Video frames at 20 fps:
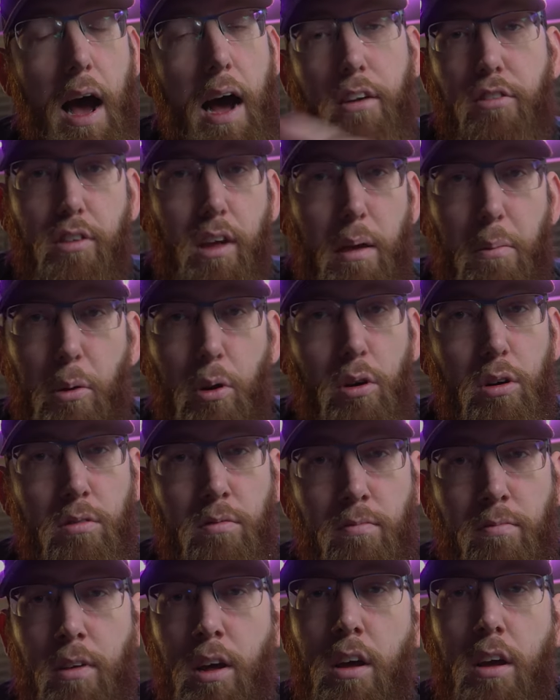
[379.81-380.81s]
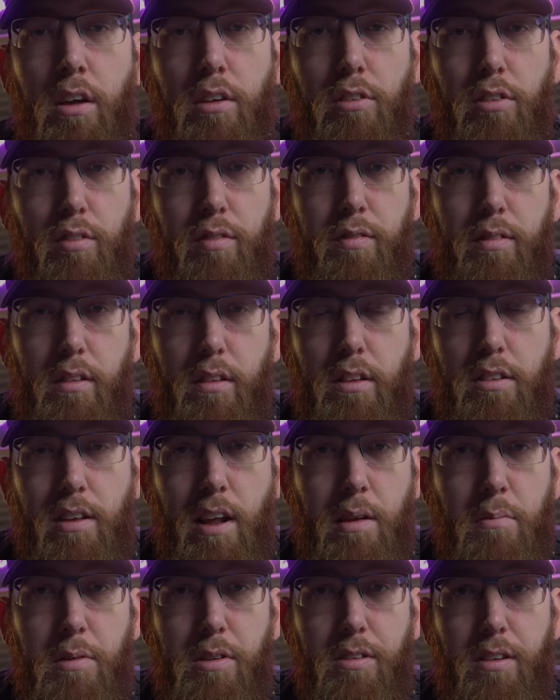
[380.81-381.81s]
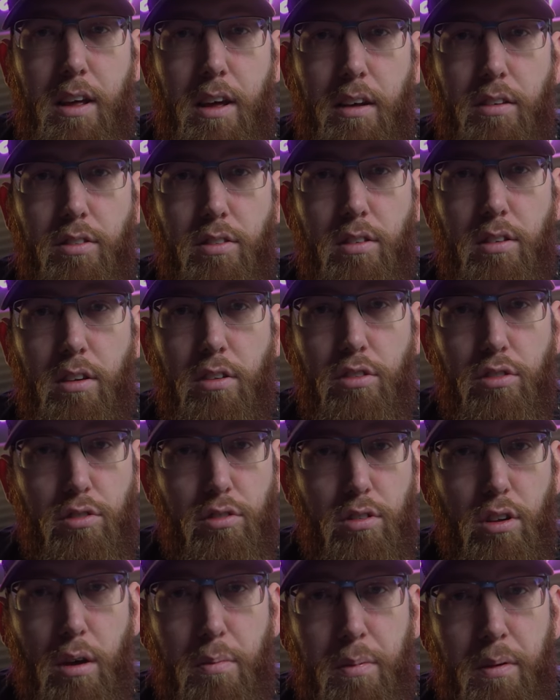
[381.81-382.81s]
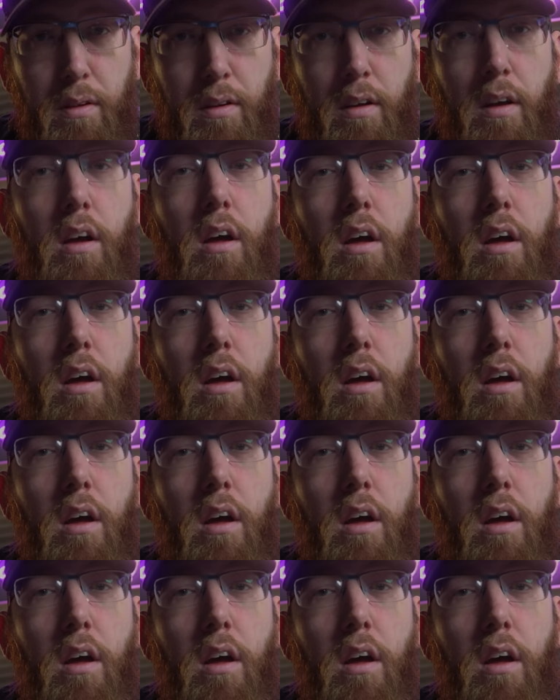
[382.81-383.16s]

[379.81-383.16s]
I just keep going, so if there's any mistakes, I just stop,